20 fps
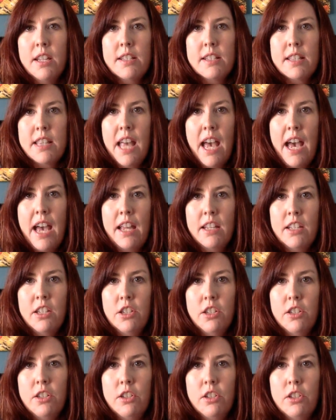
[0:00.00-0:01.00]
is that
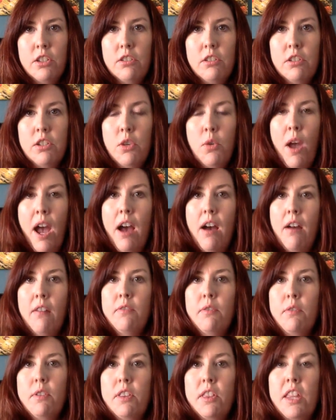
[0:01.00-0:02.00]
you
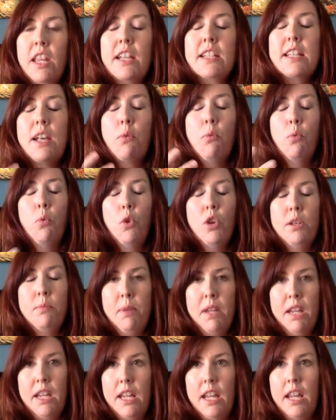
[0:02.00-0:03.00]
have things that would
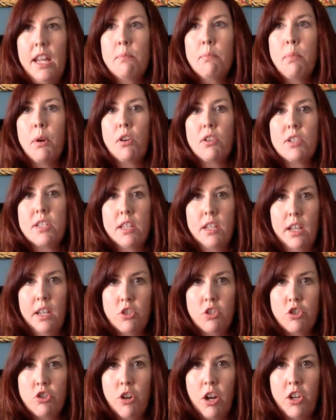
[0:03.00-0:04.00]
be in-person
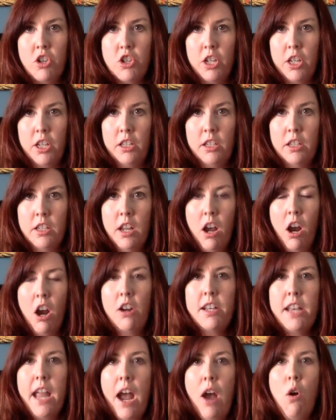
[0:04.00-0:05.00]
instruction
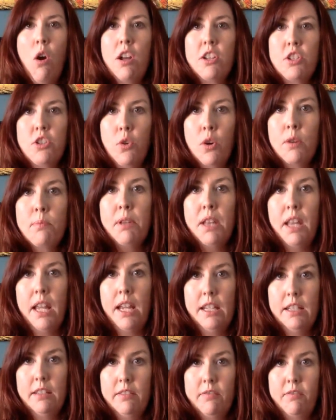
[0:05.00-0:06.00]
are now on your
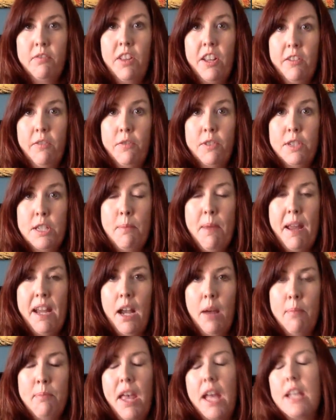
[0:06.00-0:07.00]
plate to
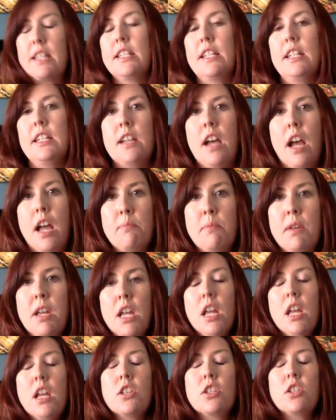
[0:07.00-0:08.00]
make up that seat time.
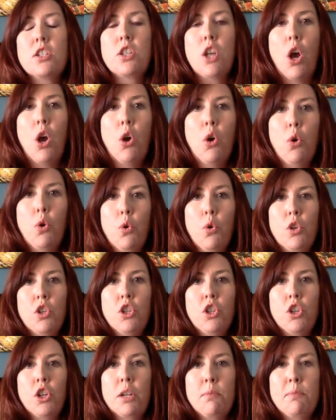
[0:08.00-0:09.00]
So
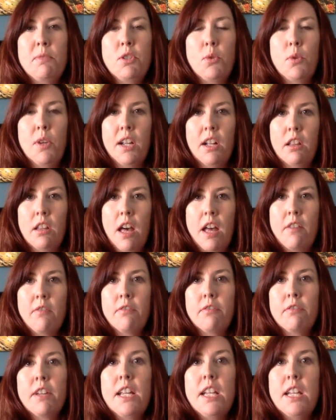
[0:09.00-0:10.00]
you're going to be doing a lot
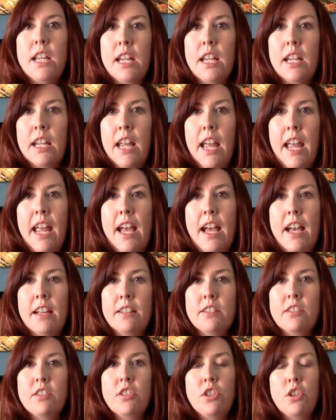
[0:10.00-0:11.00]
of reading
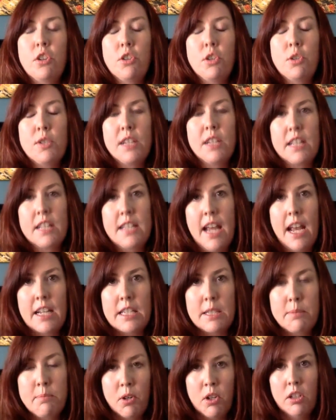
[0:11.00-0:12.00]
and using the
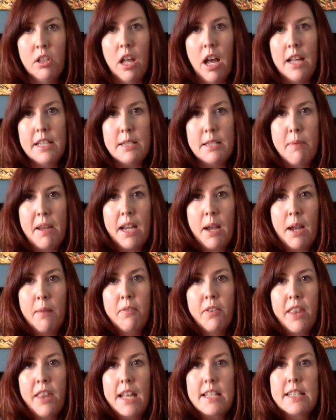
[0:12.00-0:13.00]
textbook a lot to make up
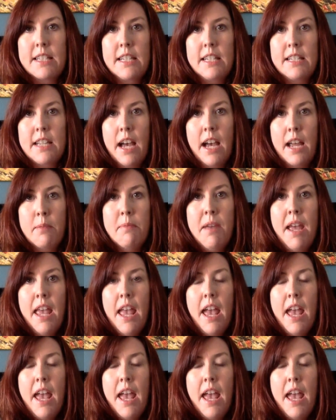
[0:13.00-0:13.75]
for that seat time.